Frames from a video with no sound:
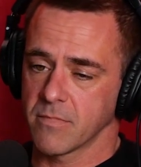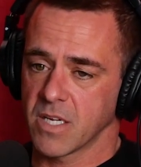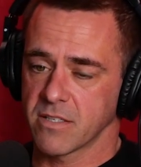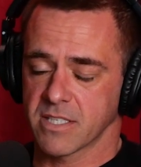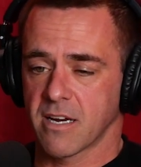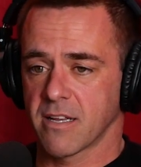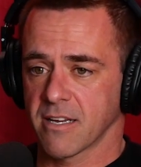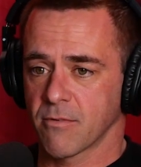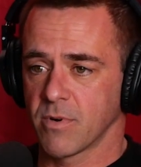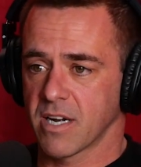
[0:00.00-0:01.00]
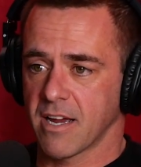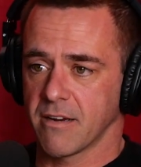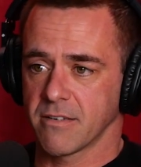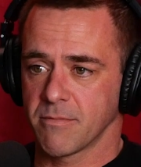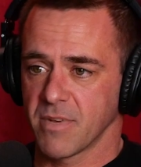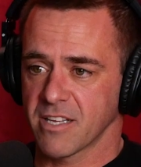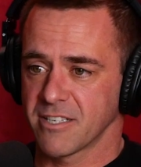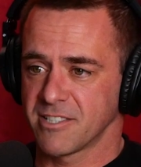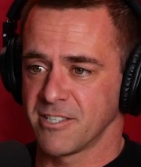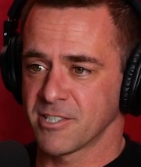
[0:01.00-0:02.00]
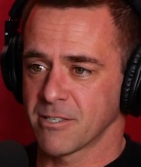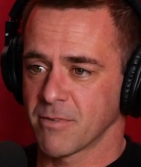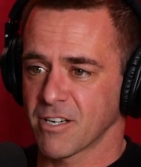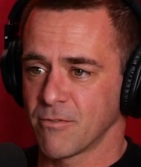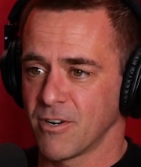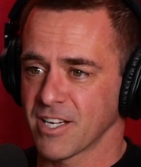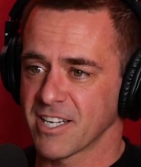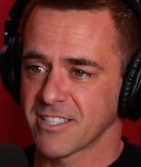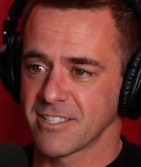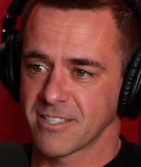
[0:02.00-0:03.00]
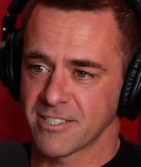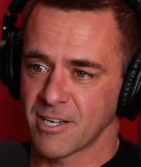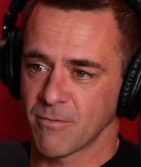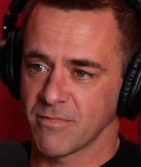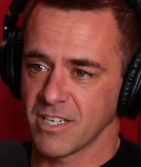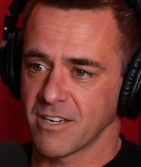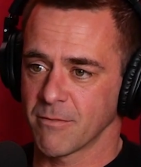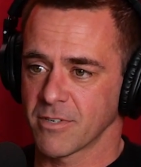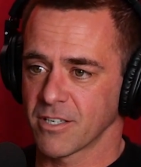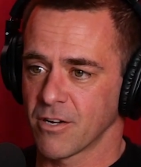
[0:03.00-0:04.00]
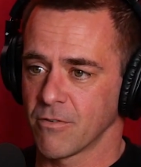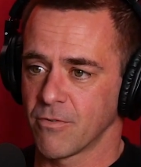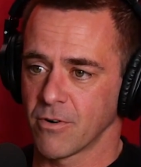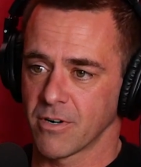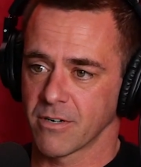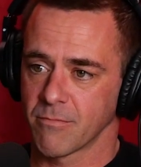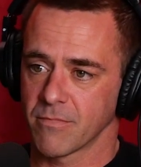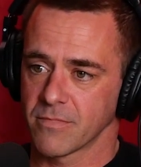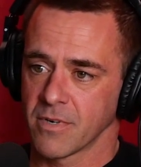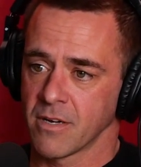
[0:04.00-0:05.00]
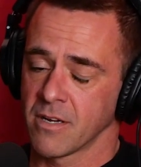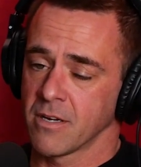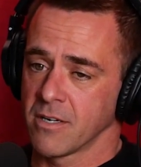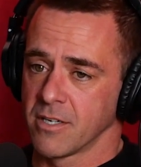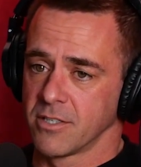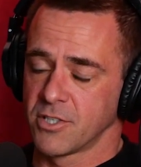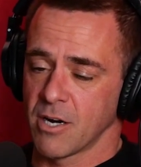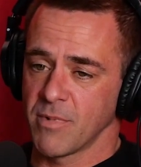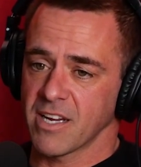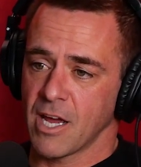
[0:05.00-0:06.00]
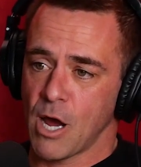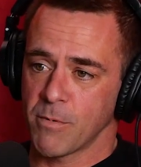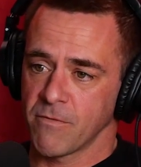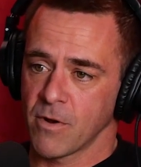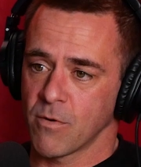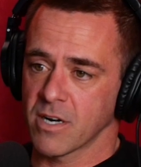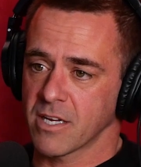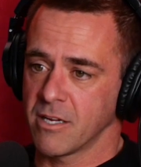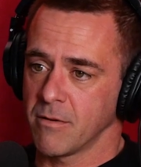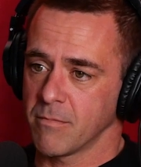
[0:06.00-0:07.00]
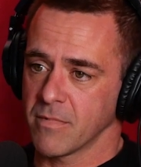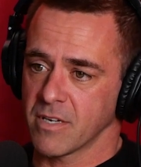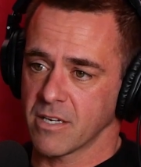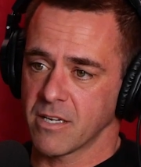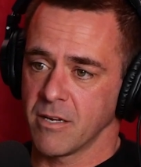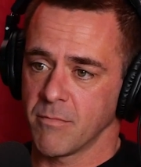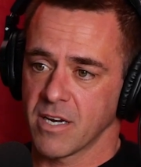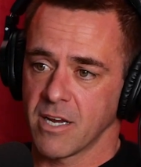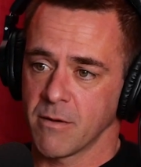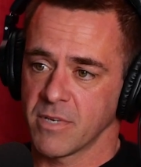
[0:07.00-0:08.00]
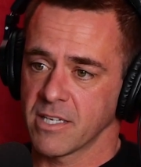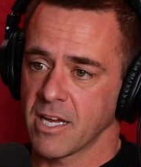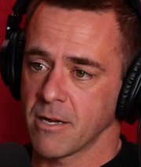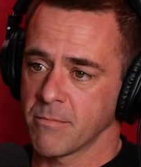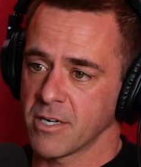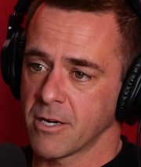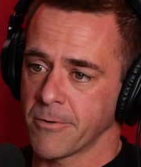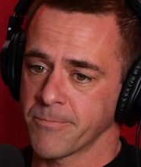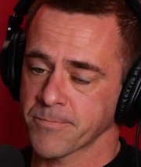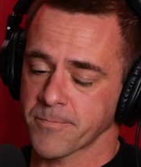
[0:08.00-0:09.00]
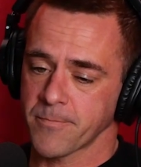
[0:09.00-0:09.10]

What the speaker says: was kind of like, when I had to make the decision, I'm like, well, I guess this is something that I'm going to go for and try to make it happen if I want to keep my name in the game,